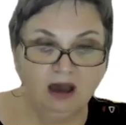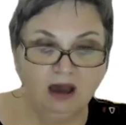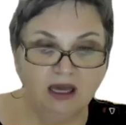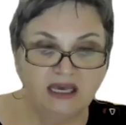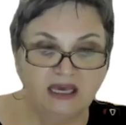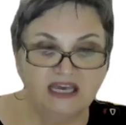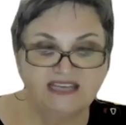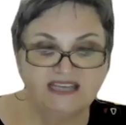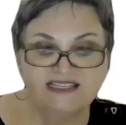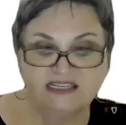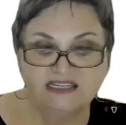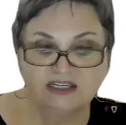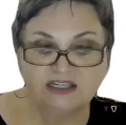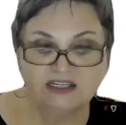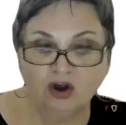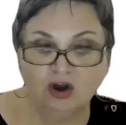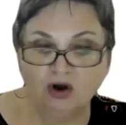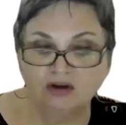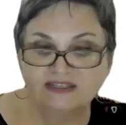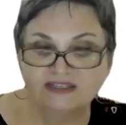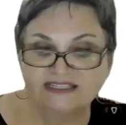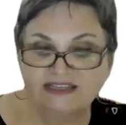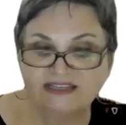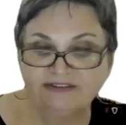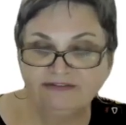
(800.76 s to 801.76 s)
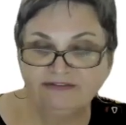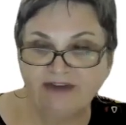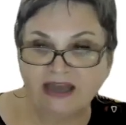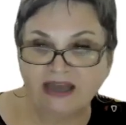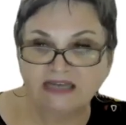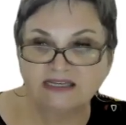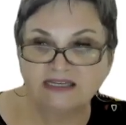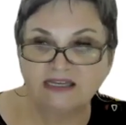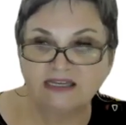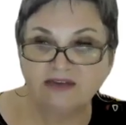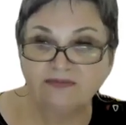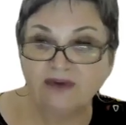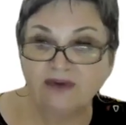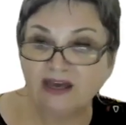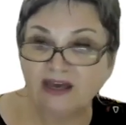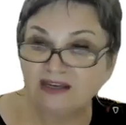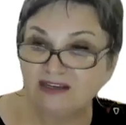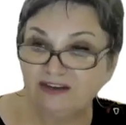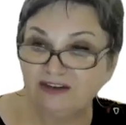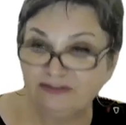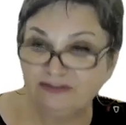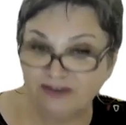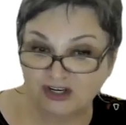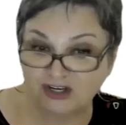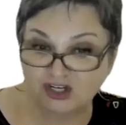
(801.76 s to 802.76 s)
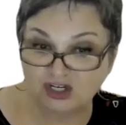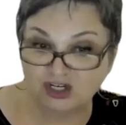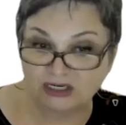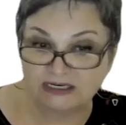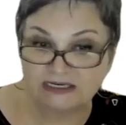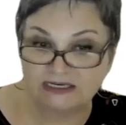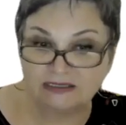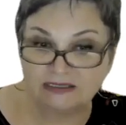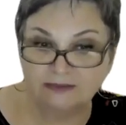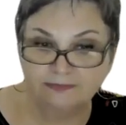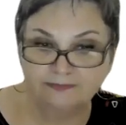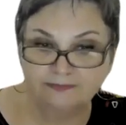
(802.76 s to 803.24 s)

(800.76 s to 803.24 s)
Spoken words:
Is it cost-effective and efficient?